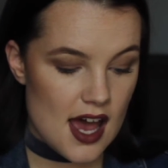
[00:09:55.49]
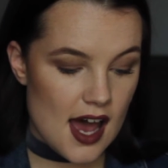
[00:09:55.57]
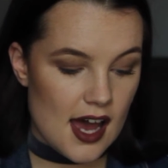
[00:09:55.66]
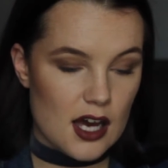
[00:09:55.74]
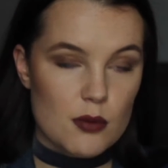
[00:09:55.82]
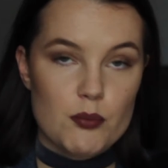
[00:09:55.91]

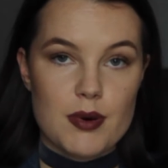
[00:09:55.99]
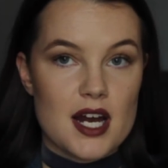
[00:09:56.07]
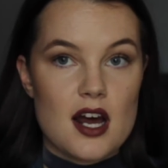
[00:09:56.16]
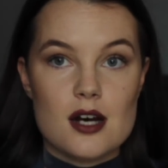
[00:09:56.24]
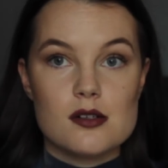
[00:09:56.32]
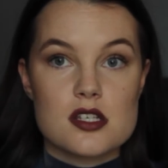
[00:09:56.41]

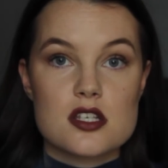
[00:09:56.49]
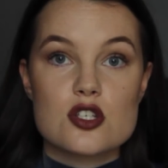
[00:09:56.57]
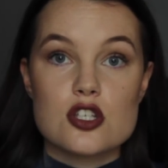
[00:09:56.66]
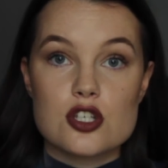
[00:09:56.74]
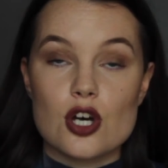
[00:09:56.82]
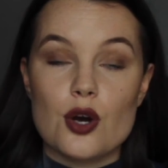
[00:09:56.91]
But I was
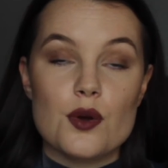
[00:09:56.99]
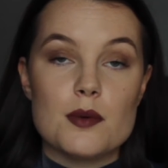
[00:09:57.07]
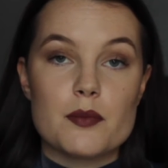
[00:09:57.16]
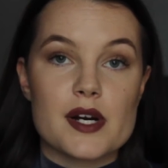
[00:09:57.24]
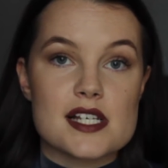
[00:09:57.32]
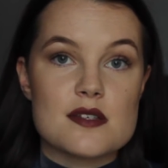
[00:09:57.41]
so
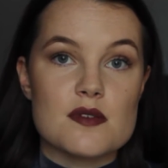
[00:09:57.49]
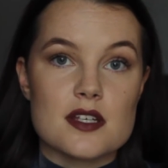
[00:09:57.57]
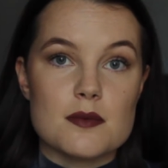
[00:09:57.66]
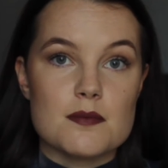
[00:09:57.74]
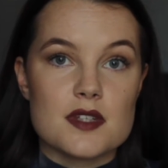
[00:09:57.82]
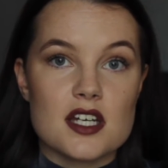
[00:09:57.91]
impressed with
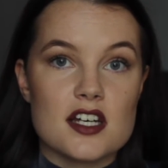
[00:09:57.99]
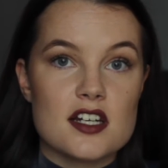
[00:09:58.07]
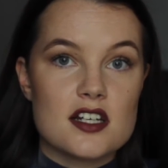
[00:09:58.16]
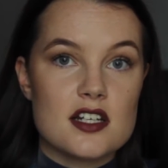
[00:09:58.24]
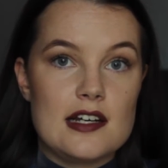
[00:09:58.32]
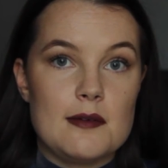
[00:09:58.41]
them
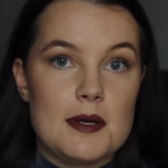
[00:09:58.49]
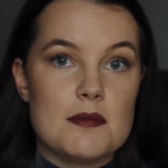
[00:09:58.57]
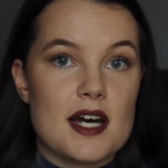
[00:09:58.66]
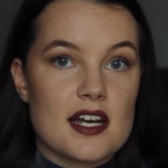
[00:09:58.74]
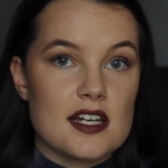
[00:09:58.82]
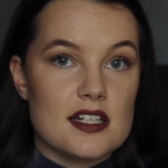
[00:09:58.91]
that I went
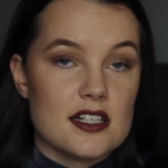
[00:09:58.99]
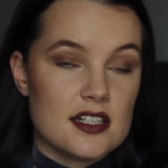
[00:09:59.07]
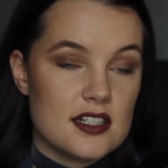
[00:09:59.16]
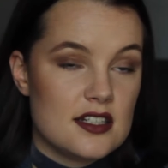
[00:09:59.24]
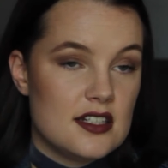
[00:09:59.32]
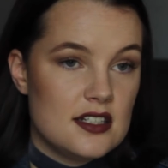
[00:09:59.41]
back and
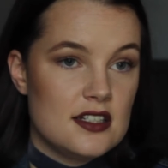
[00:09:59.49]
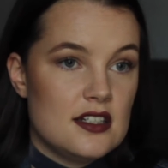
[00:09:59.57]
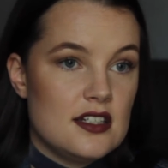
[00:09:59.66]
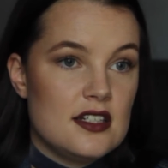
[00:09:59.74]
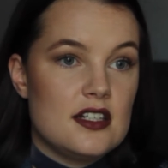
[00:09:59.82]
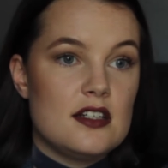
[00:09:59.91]

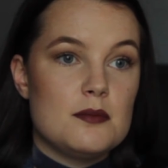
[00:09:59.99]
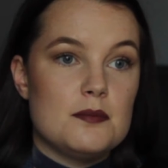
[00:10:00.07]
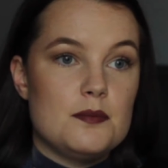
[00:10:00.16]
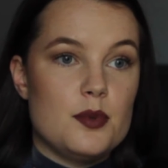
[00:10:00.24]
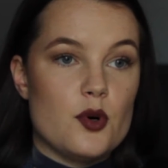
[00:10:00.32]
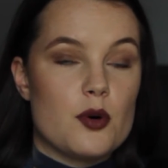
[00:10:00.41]

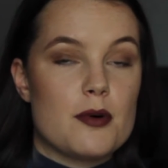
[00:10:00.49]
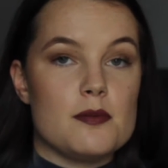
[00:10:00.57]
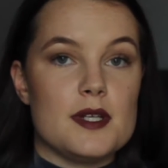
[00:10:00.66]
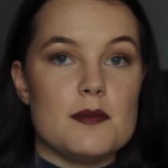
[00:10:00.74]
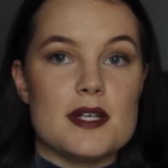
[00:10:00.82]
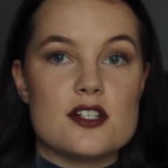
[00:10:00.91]
bought
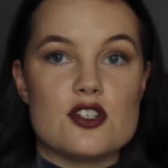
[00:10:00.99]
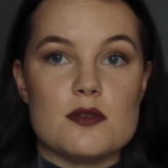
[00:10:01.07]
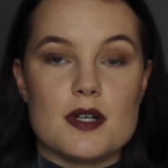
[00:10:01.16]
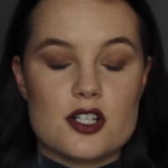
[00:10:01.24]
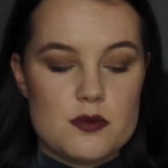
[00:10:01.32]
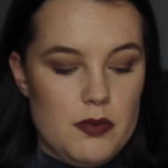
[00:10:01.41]
probably a bit too
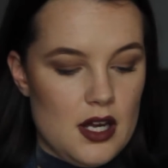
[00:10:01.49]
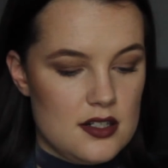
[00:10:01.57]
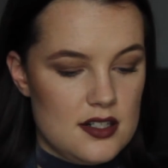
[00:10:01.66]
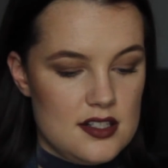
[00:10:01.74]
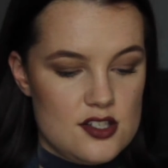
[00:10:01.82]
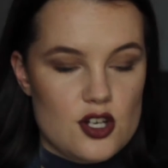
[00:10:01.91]
much,
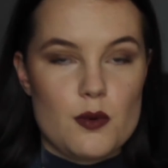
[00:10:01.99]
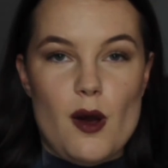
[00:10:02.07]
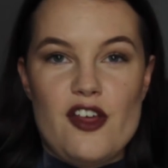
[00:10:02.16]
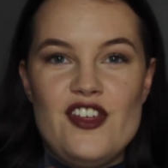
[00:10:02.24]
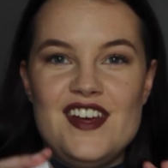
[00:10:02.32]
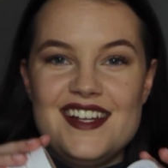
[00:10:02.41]
but so
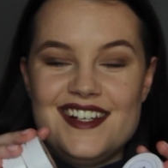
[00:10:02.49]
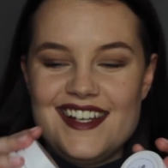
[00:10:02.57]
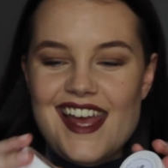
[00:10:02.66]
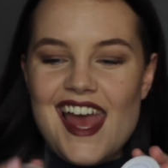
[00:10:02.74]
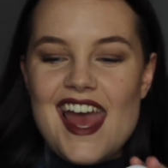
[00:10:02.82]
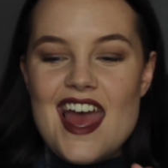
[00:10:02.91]
worth
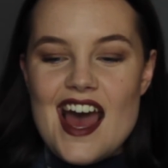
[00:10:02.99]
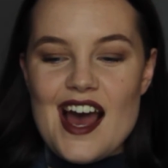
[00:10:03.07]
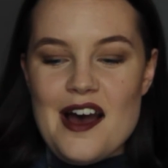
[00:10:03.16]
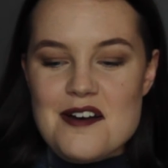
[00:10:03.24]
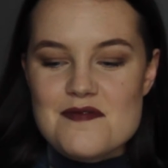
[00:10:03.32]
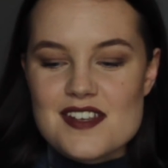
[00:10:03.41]

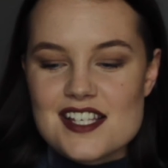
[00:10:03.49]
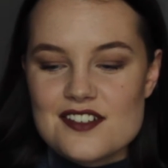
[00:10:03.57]
it.